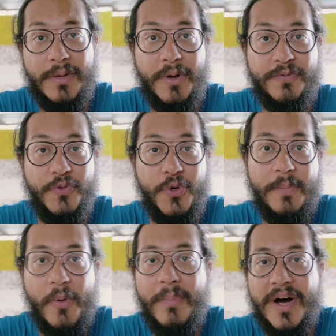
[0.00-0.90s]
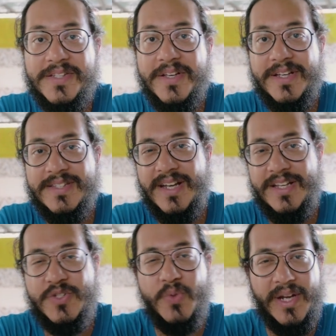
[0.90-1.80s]
about food in Mombasa is that
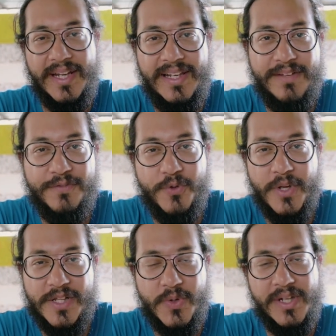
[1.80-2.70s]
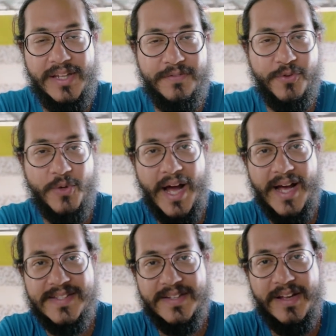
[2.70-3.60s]
it's Swahili food and Swahili food
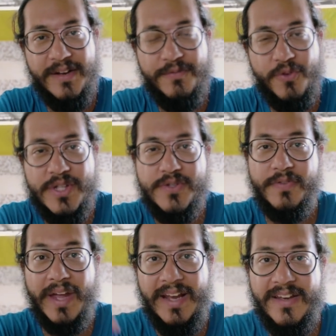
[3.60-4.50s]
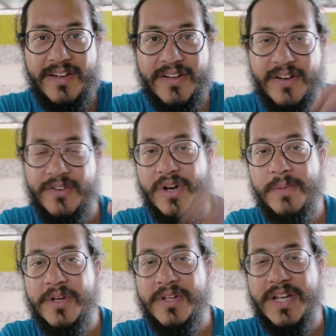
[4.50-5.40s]
has an influence of Indian and
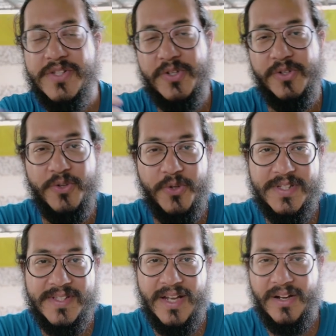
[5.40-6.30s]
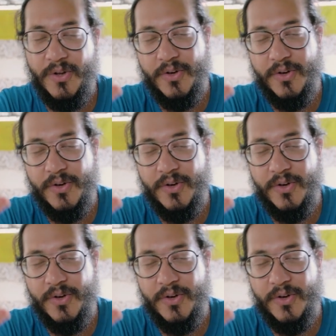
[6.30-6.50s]
Arabian. That's why you'll notice that a